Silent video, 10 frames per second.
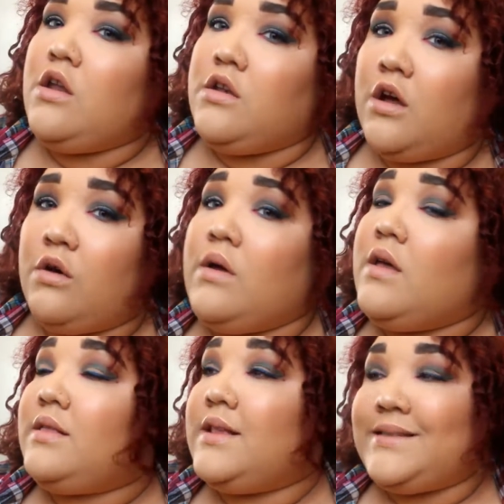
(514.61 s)
No,
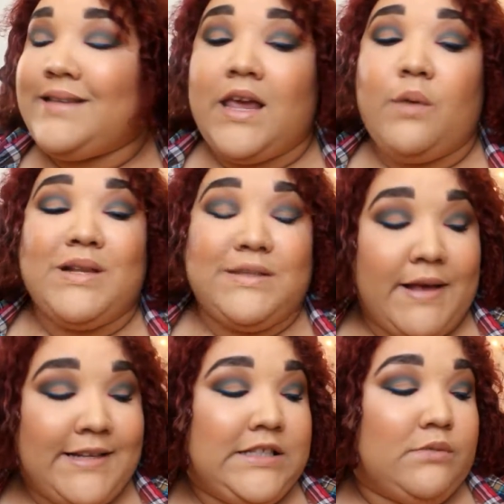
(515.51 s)
this kid was
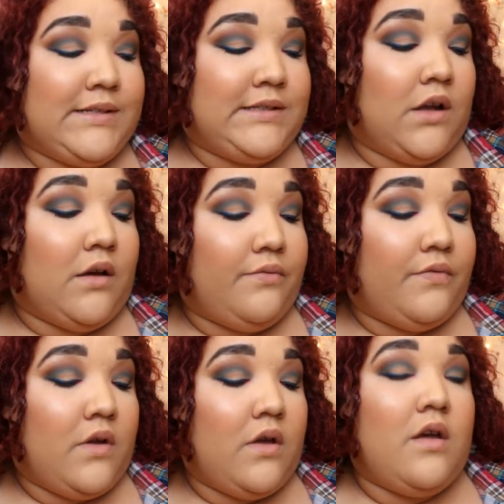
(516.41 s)
messing with
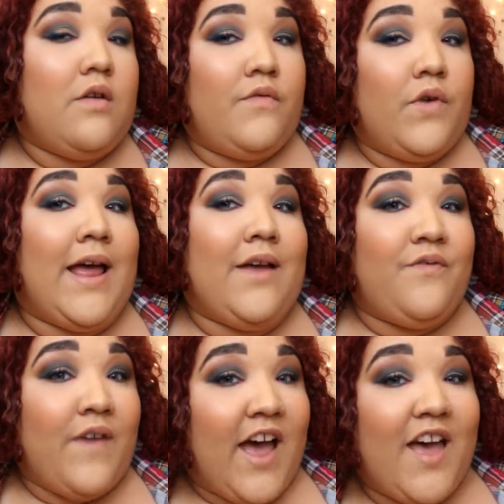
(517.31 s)
stuff for like
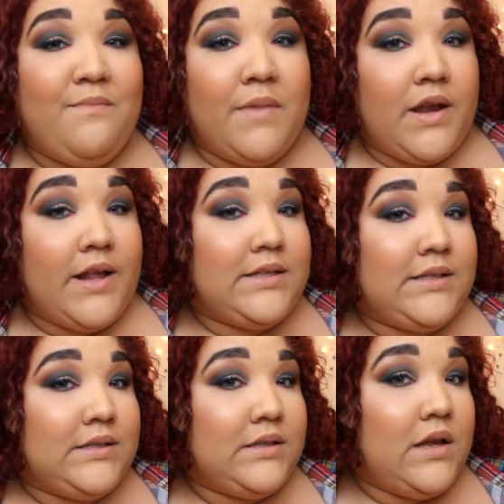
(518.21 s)
5
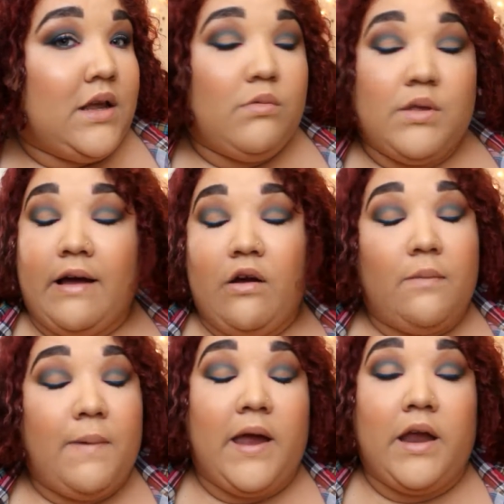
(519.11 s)
minutes without
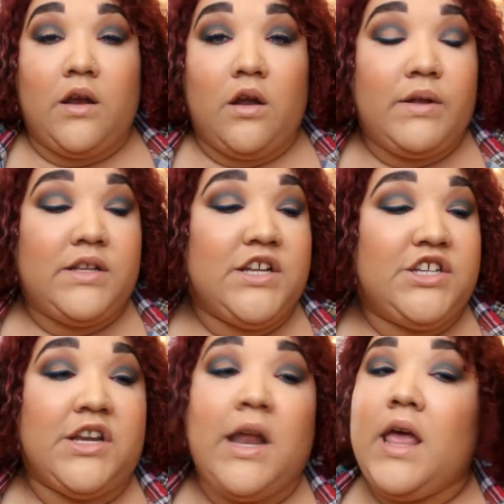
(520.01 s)
her paying no
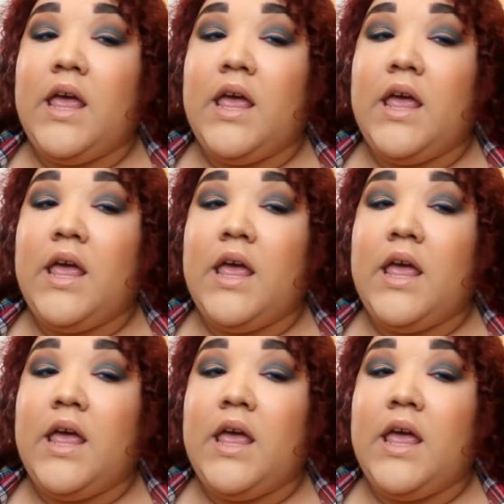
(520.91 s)
attention,